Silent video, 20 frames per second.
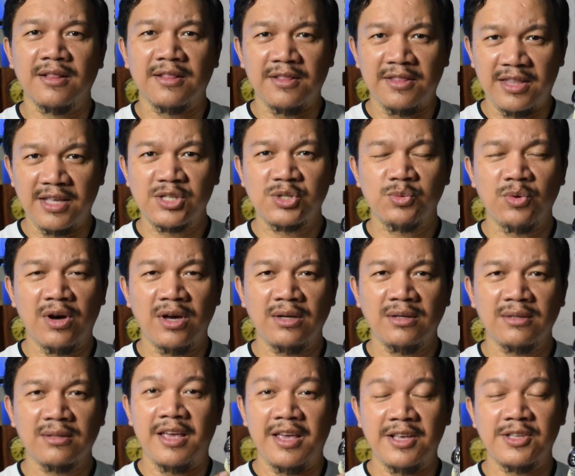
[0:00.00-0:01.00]
This one
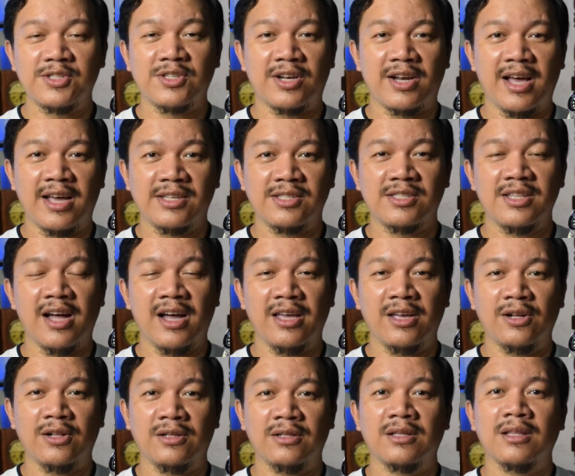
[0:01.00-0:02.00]
is a nice
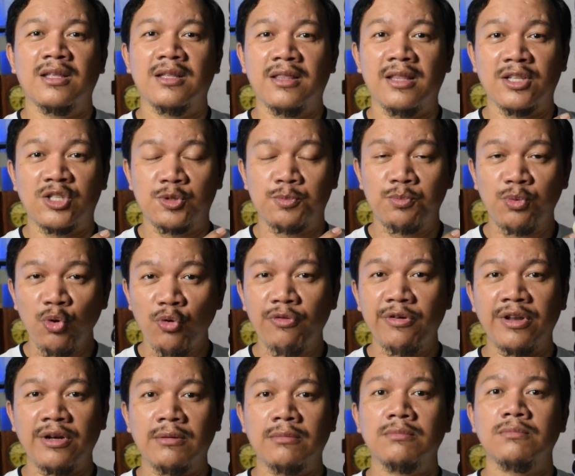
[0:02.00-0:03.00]
dial that's
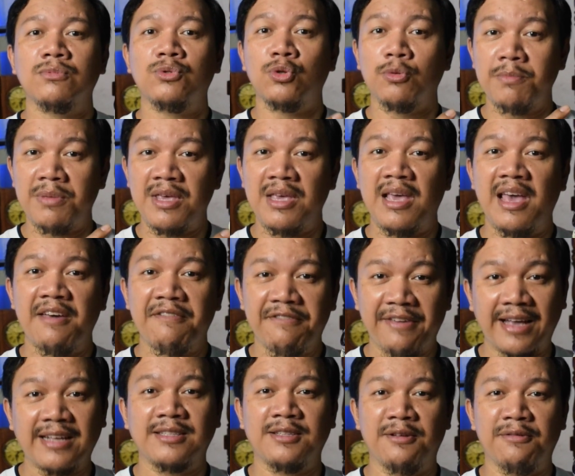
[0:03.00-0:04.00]
proven to be
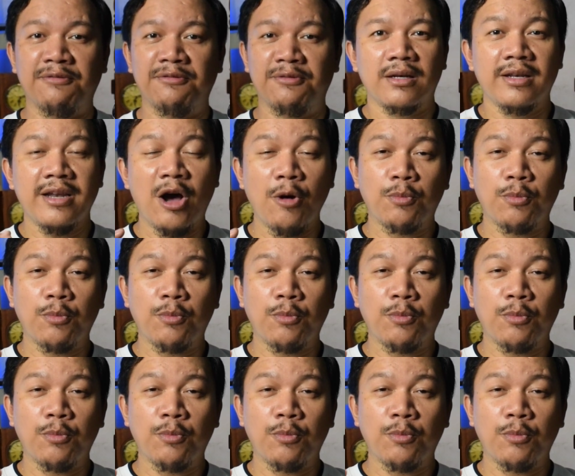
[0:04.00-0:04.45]
effective. Now